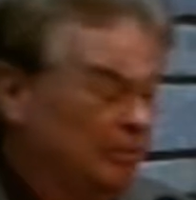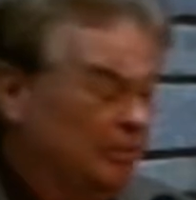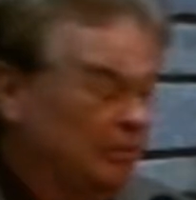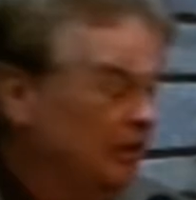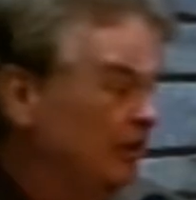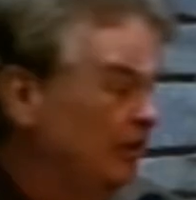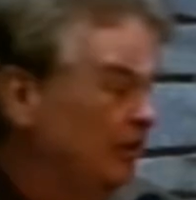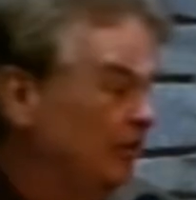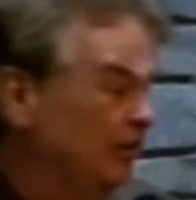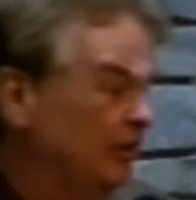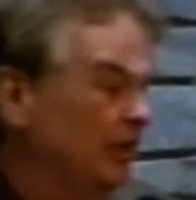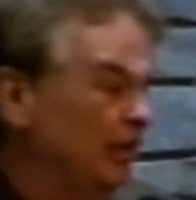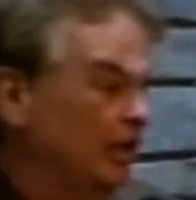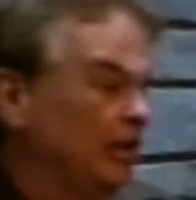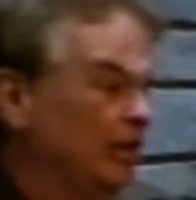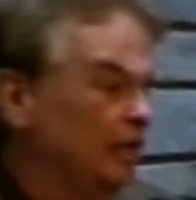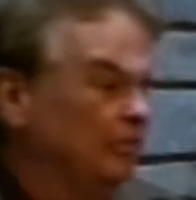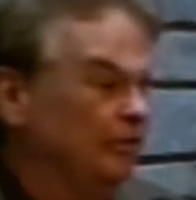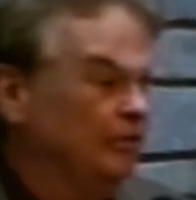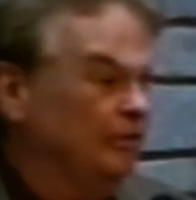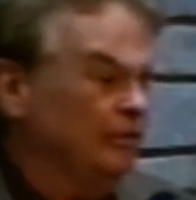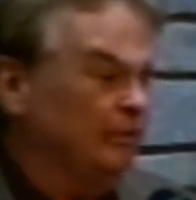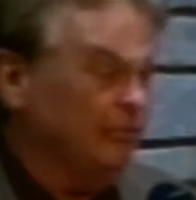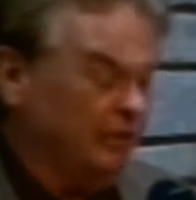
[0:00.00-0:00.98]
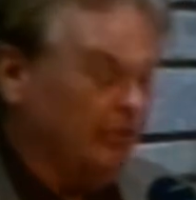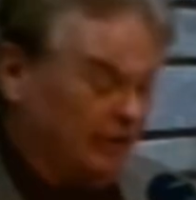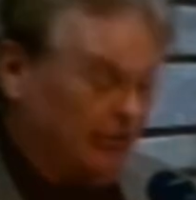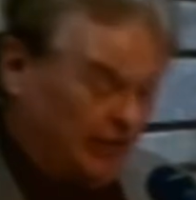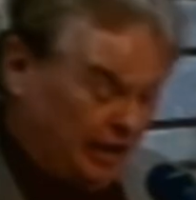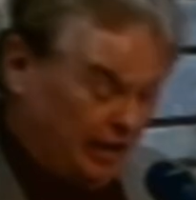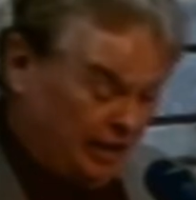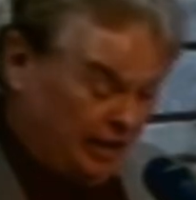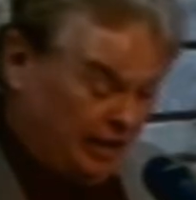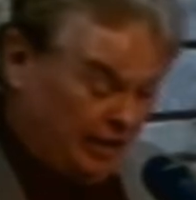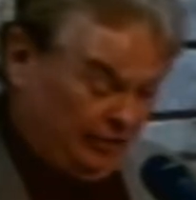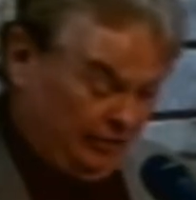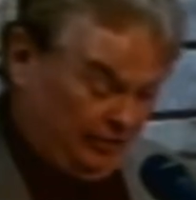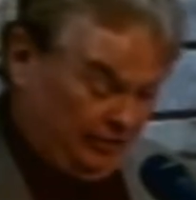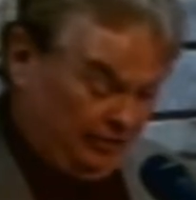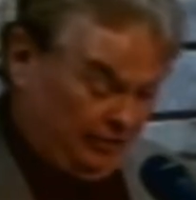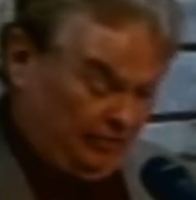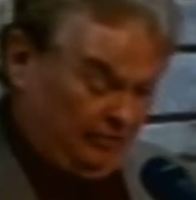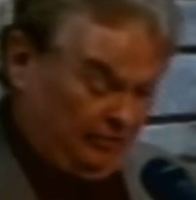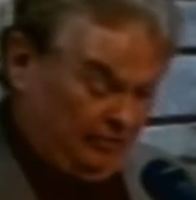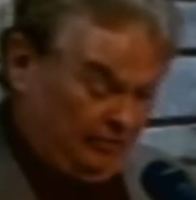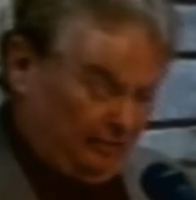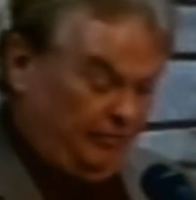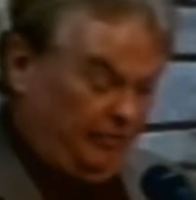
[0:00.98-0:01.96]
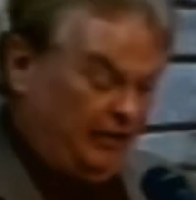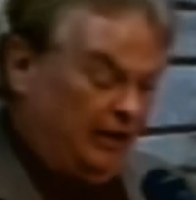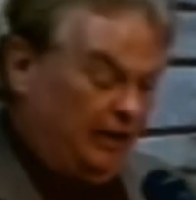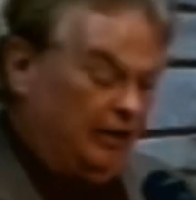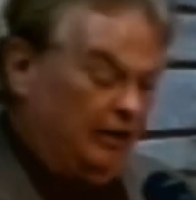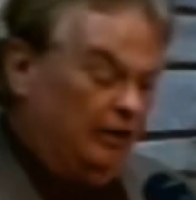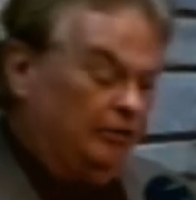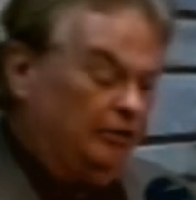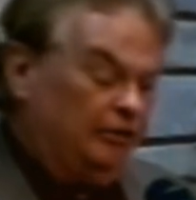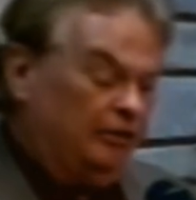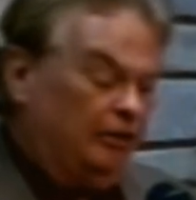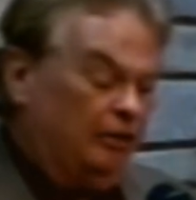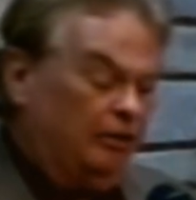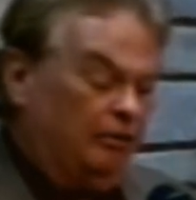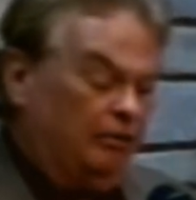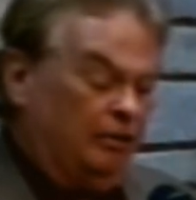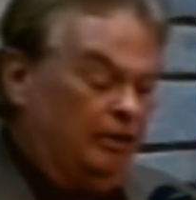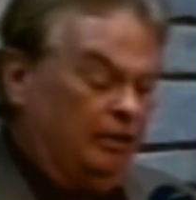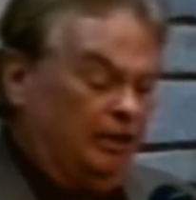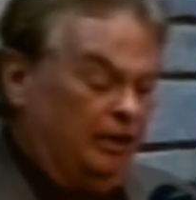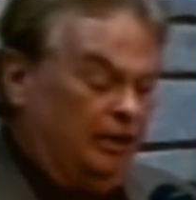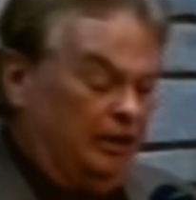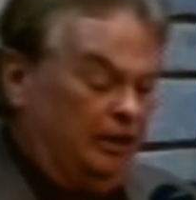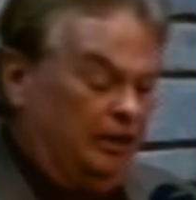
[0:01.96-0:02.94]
he said, absolutely yes. So,